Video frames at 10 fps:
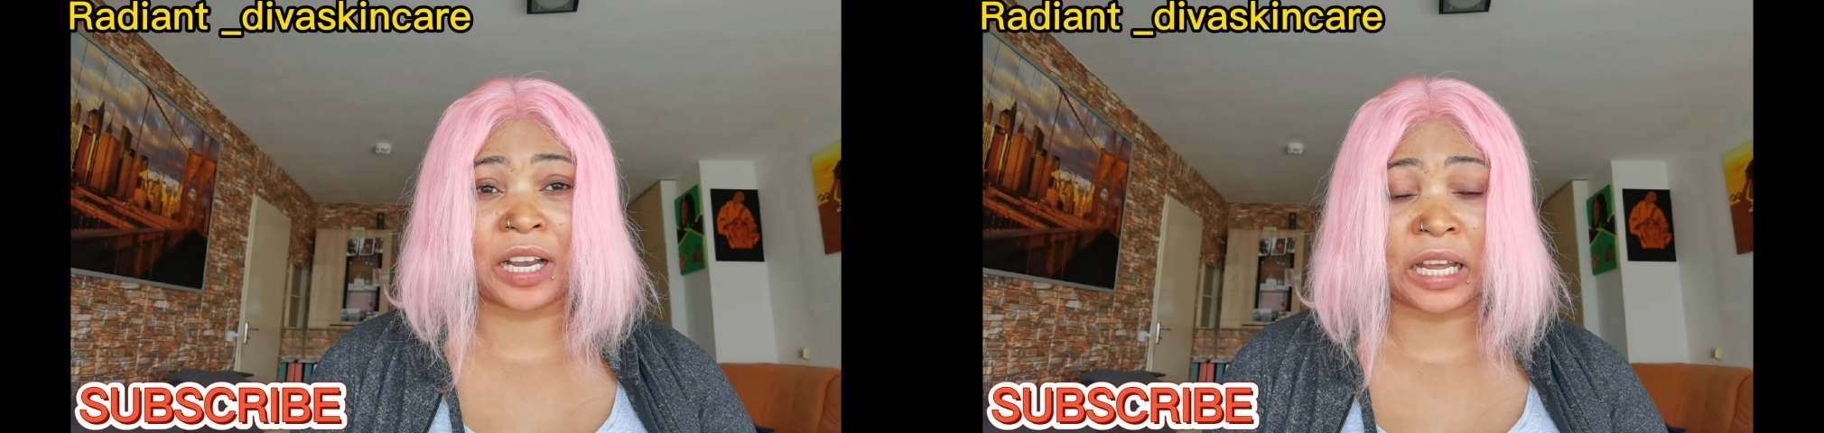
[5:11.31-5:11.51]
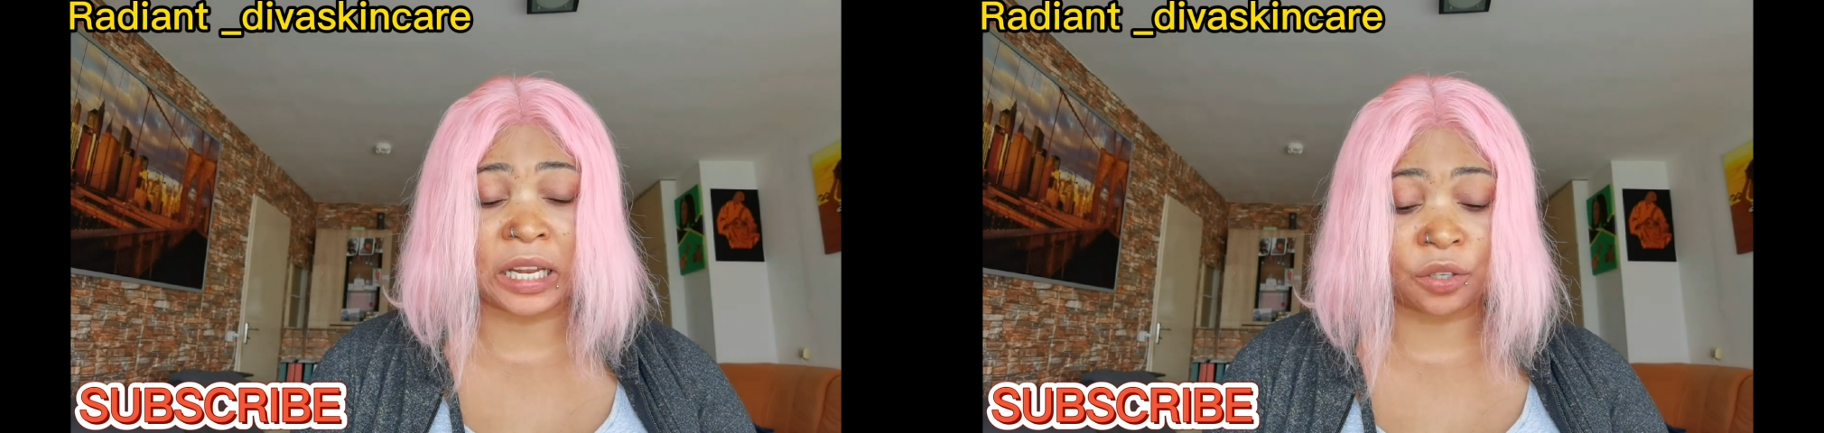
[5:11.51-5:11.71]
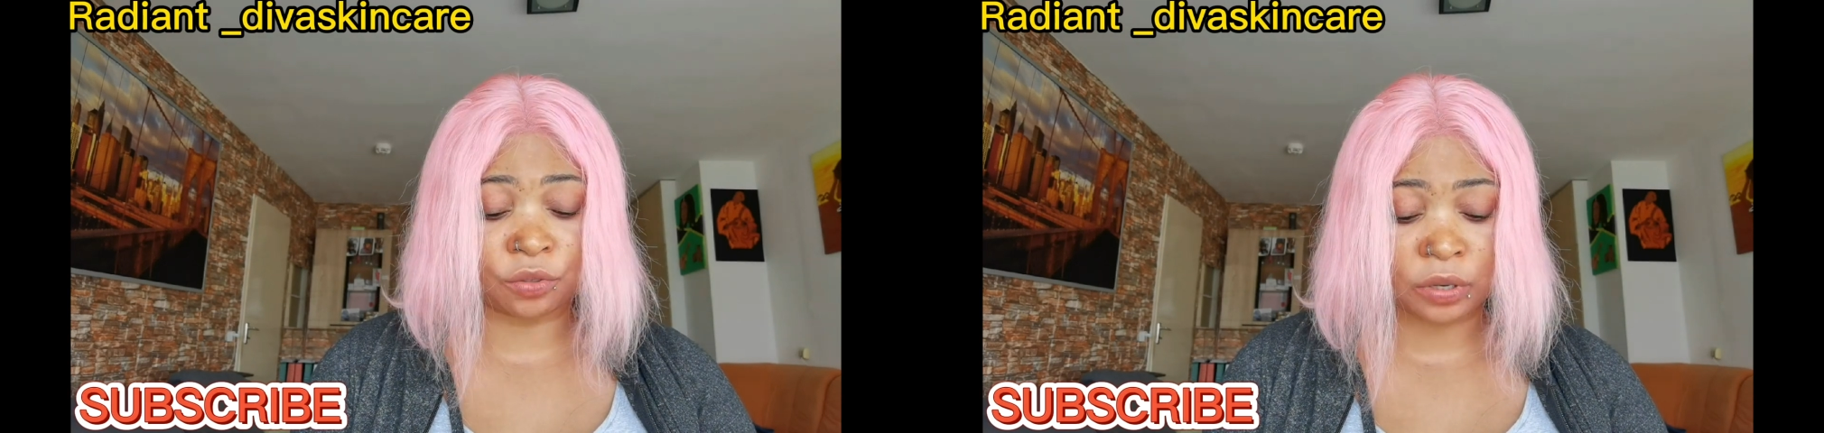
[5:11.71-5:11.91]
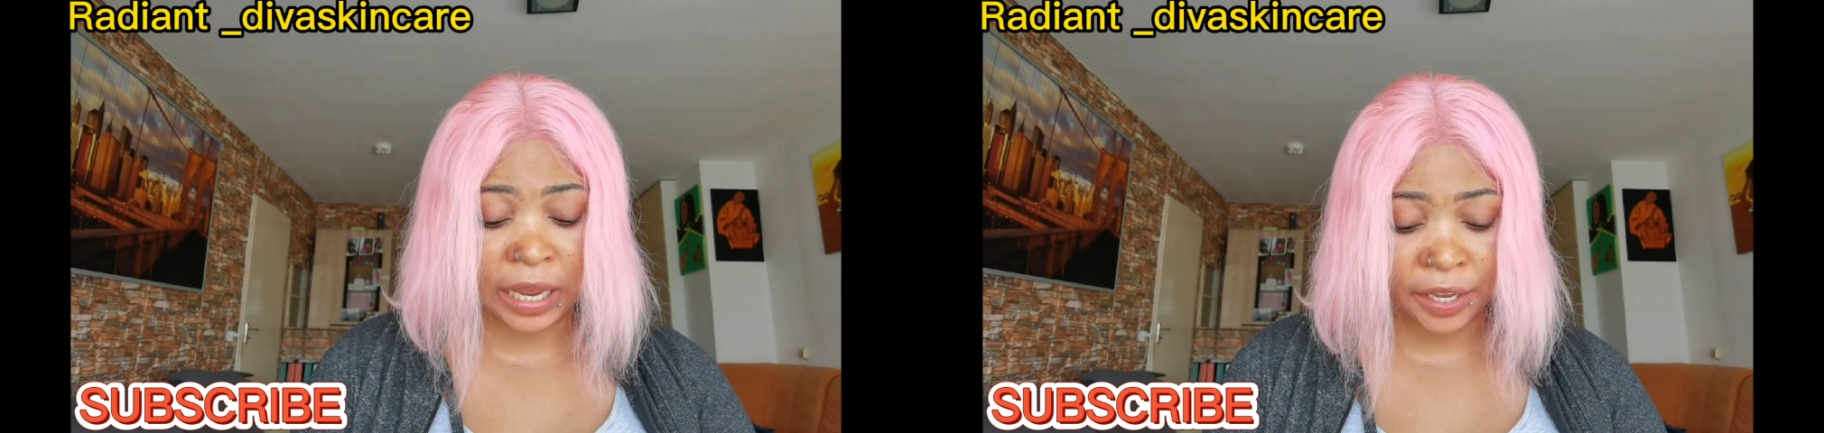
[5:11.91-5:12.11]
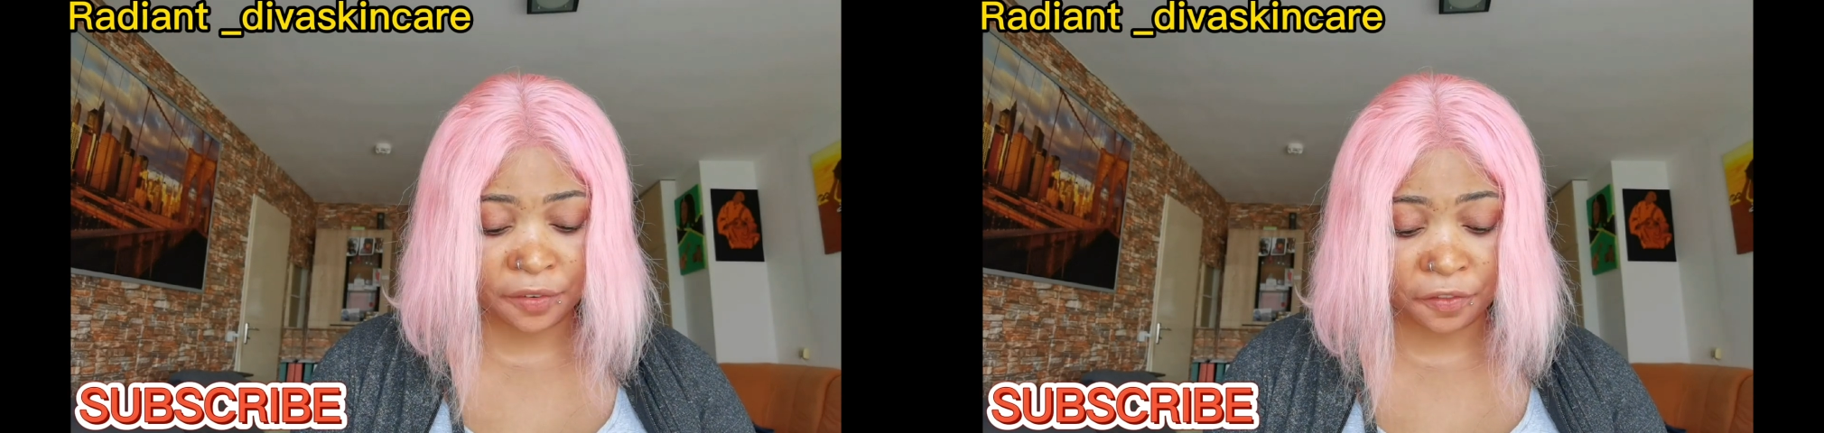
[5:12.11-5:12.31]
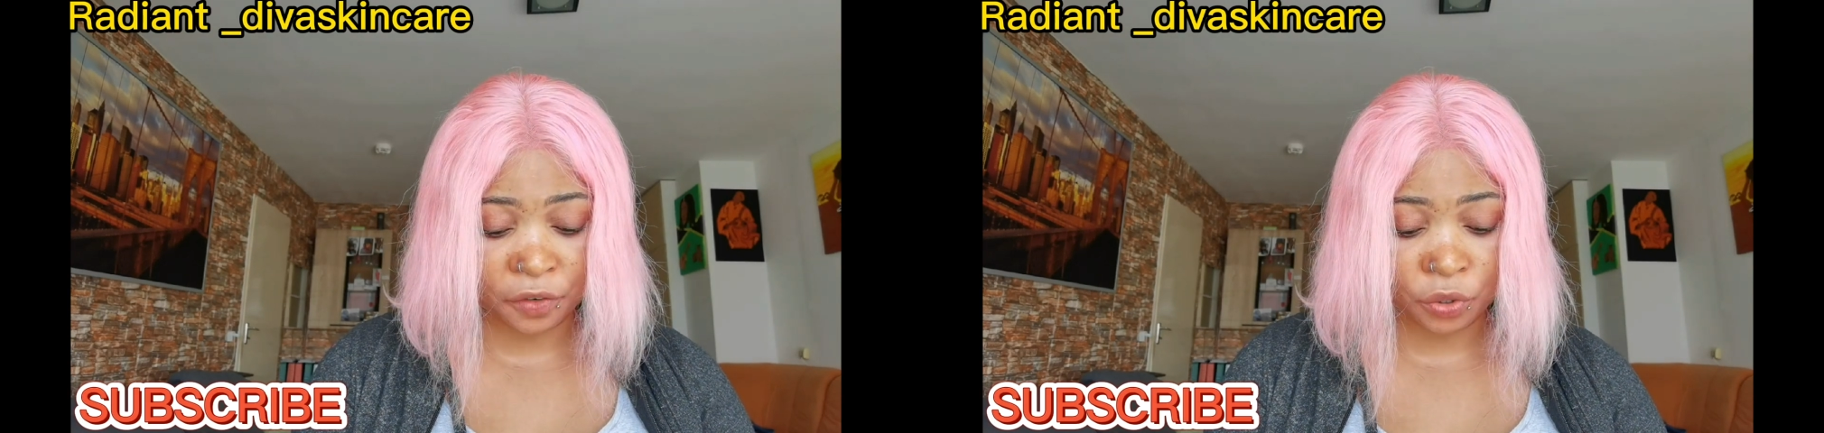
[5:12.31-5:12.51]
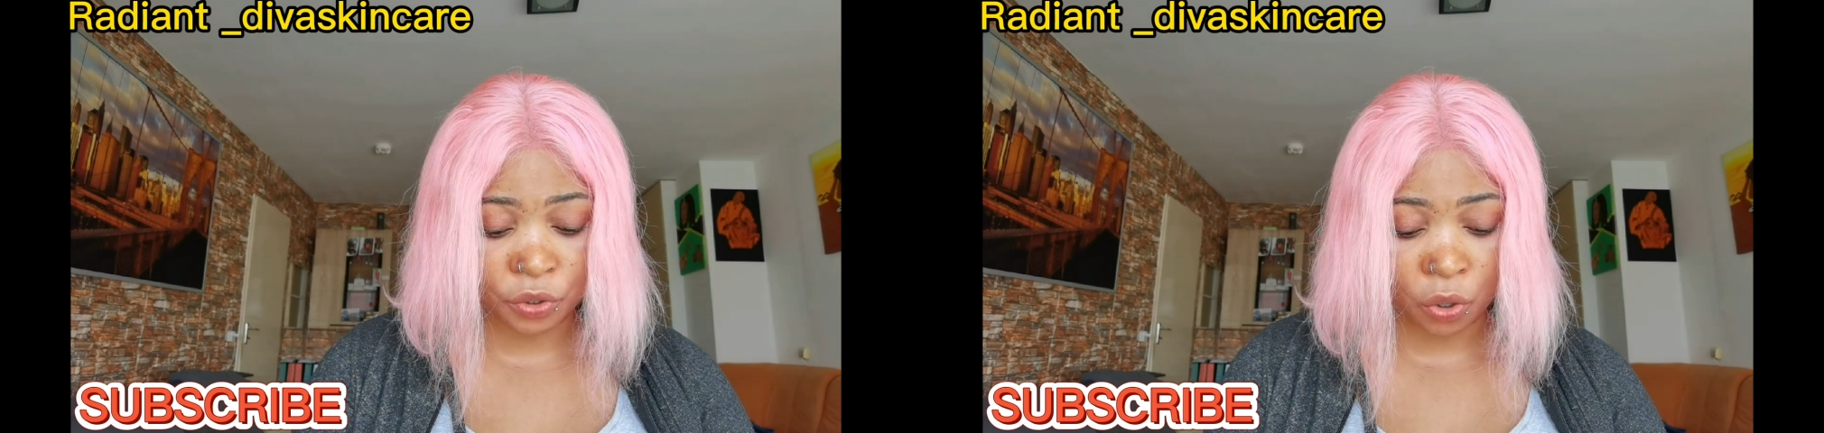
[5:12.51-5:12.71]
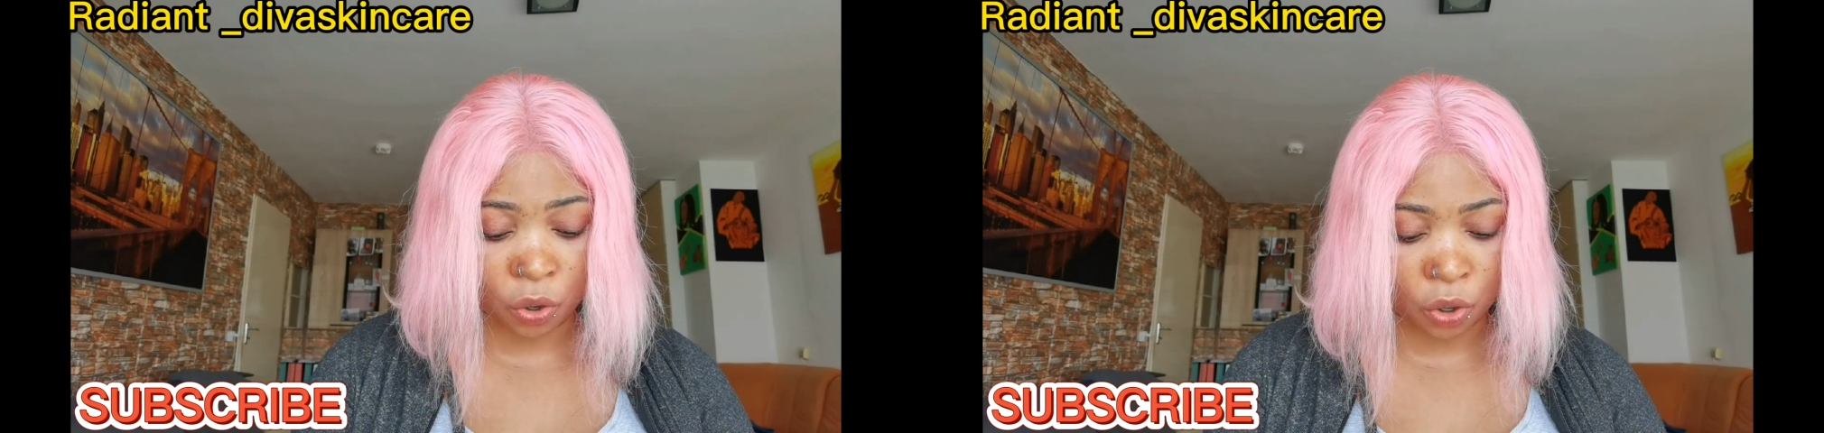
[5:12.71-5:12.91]
calendula
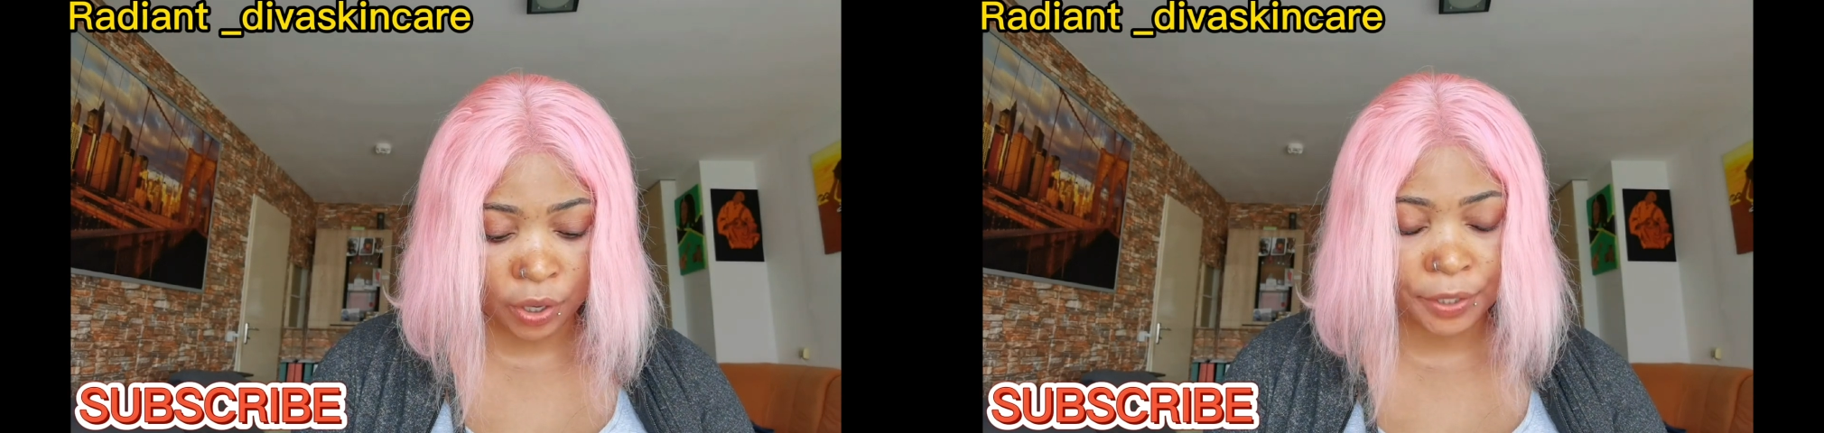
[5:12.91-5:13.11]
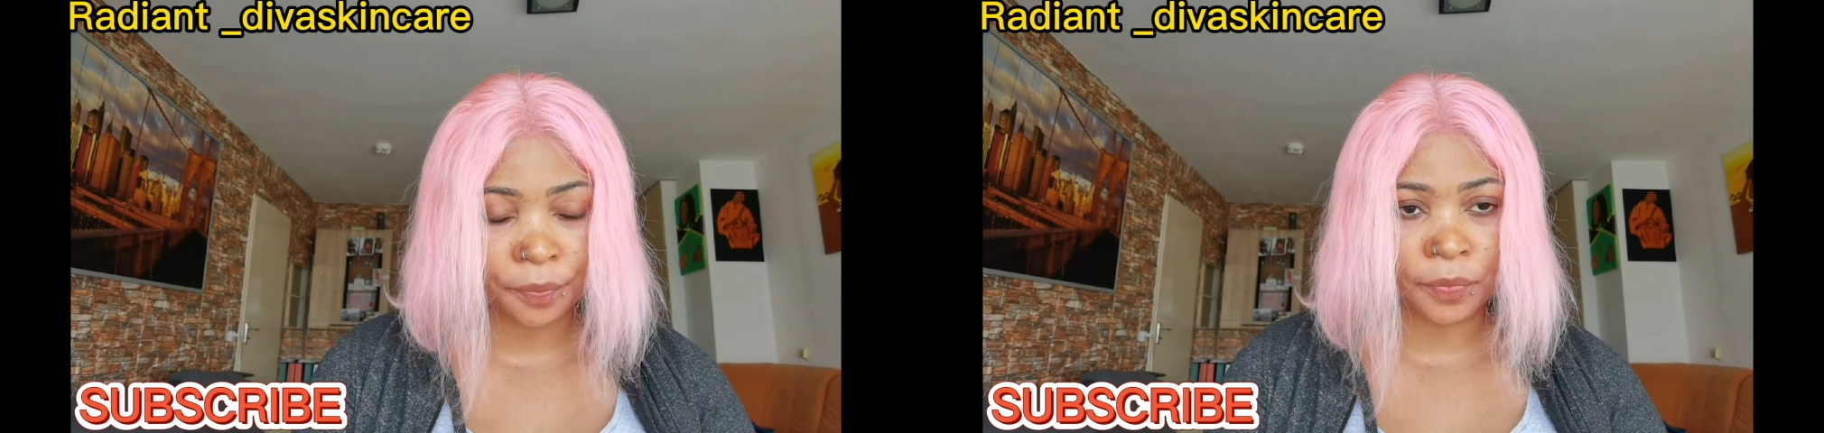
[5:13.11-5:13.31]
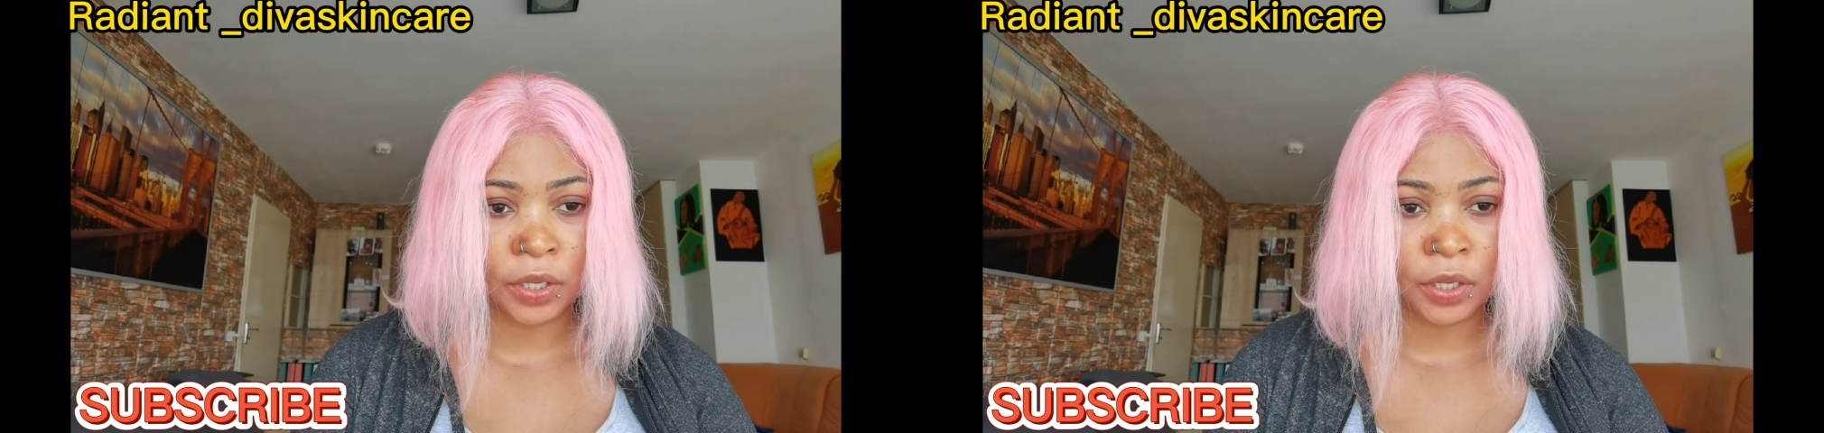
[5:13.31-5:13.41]
infused oil,